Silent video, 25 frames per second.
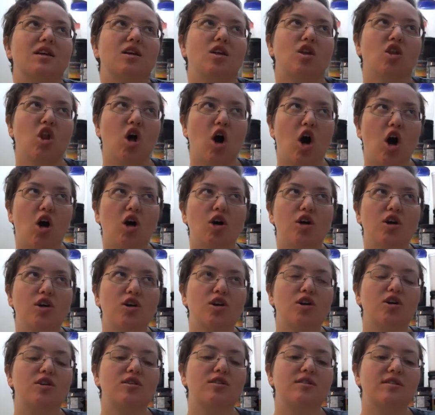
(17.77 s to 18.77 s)
the
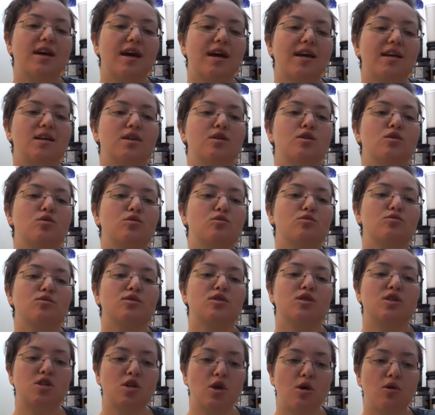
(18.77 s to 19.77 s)
longer that you
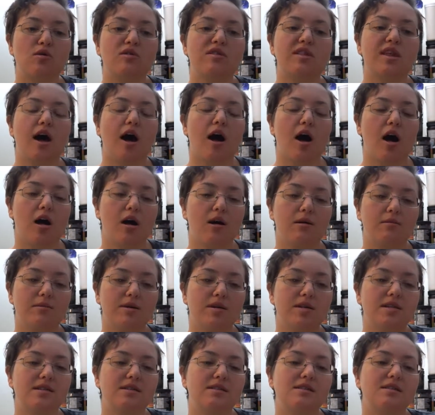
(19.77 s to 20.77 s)
soak the
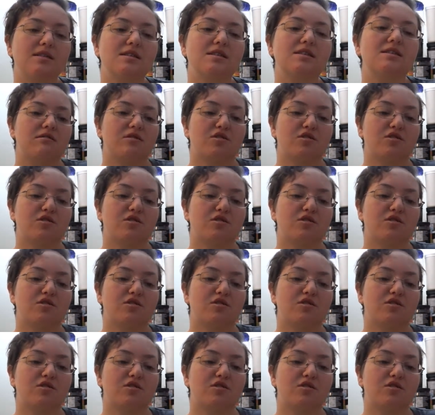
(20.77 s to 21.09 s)
almonds,